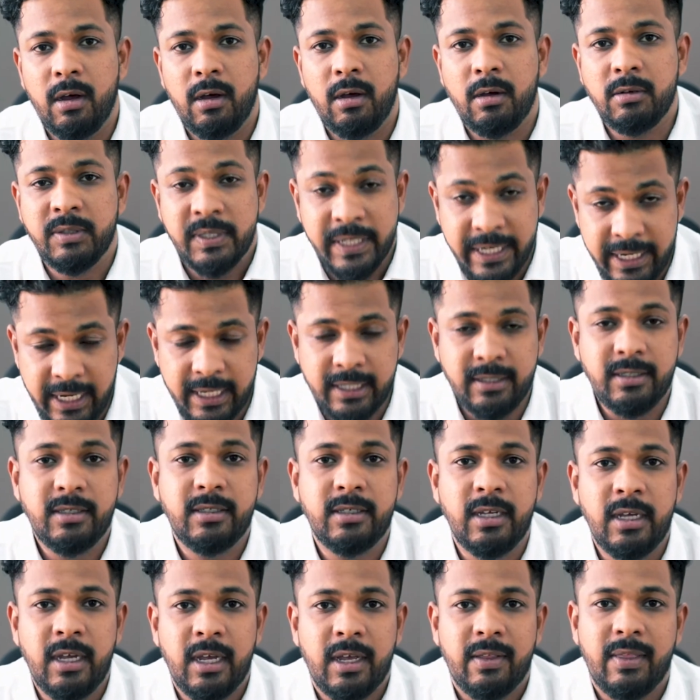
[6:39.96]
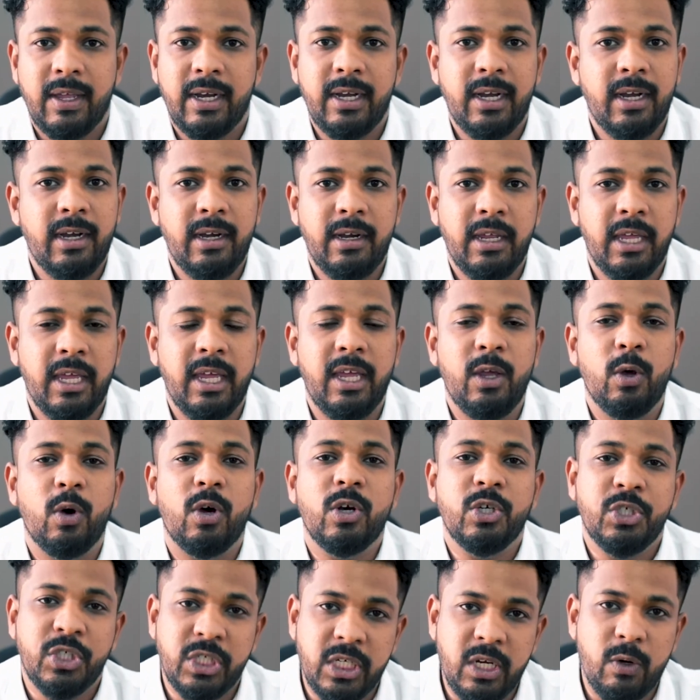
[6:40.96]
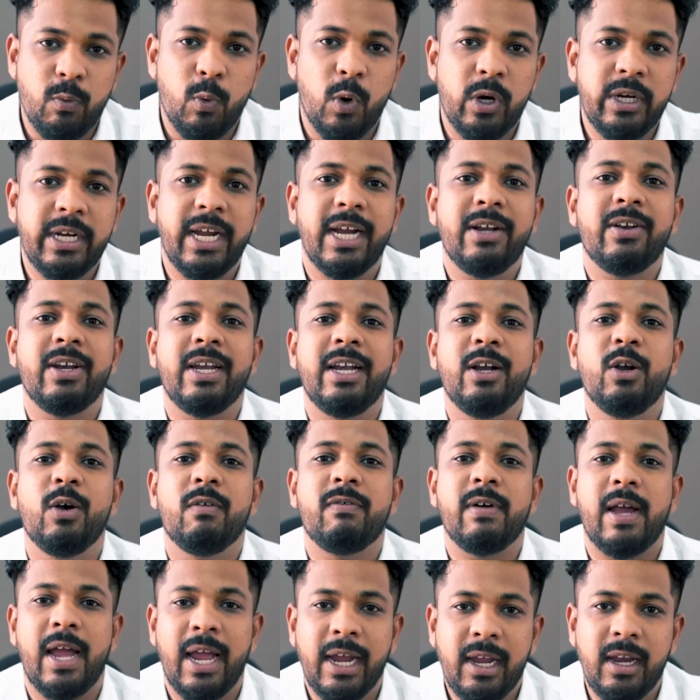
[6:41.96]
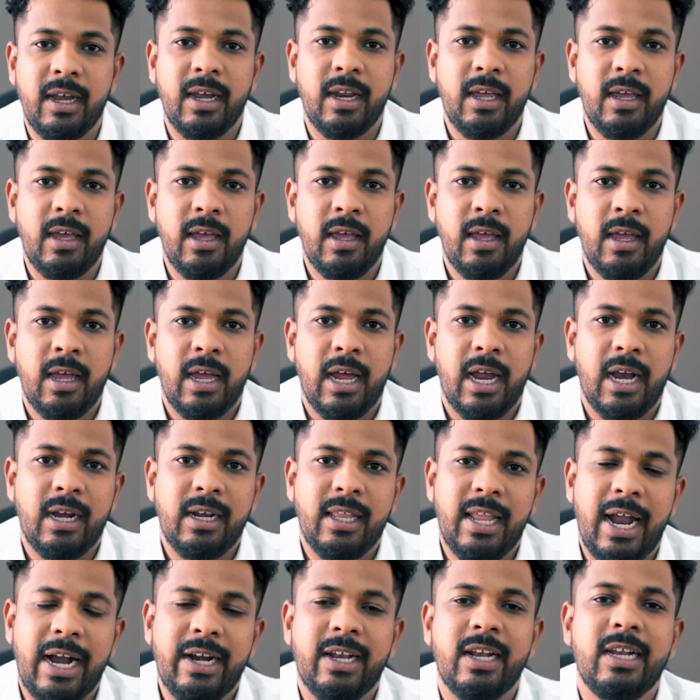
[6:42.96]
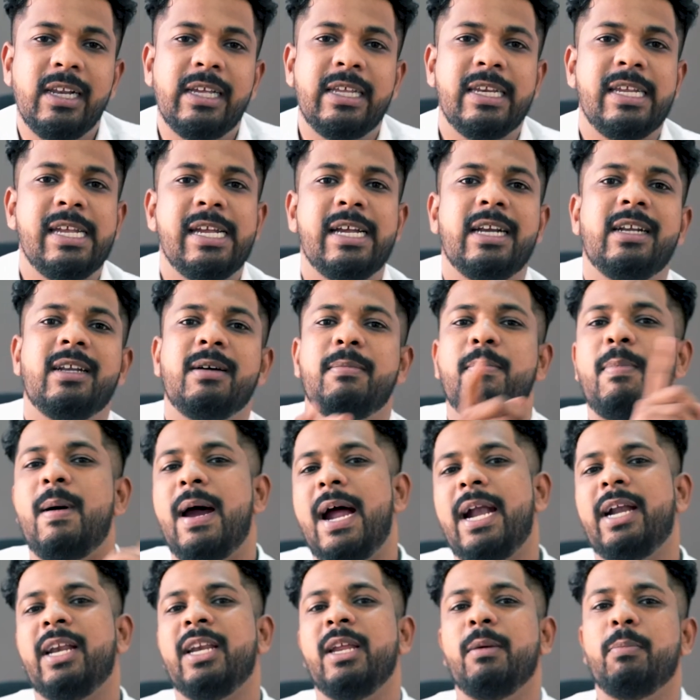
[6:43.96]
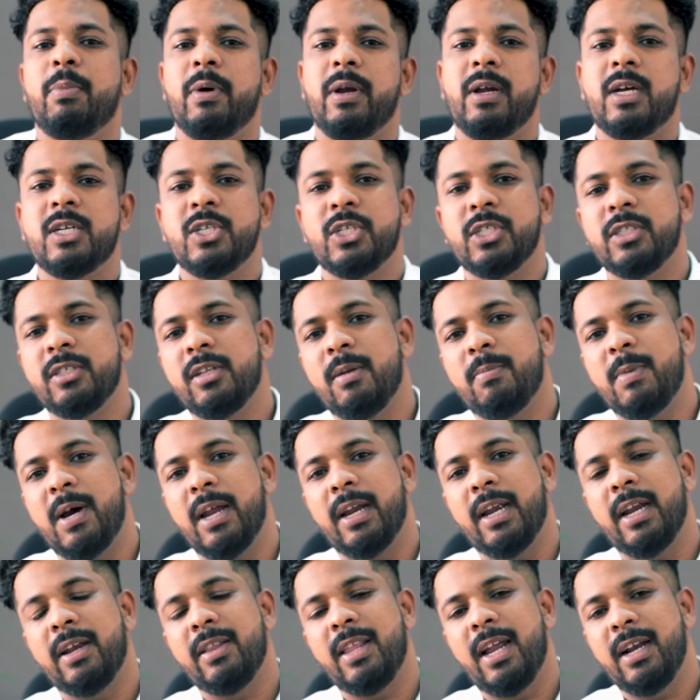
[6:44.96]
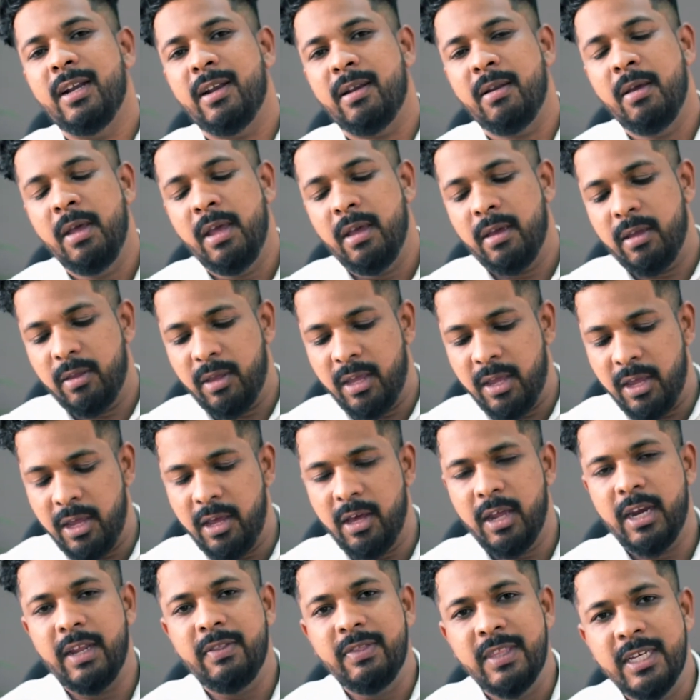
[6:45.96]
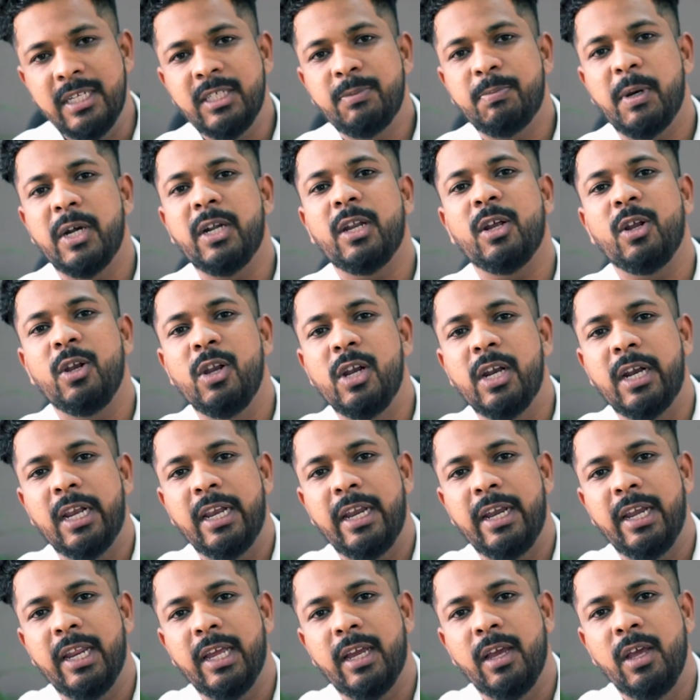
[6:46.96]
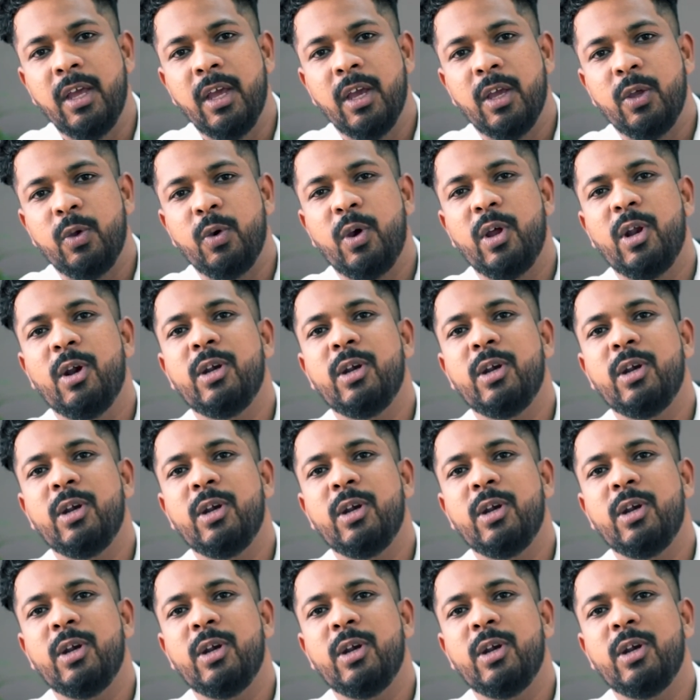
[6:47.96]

sittings, then he or she won't get rid of acne, and that will create a bad repercussions in the market that here in this particular clinic you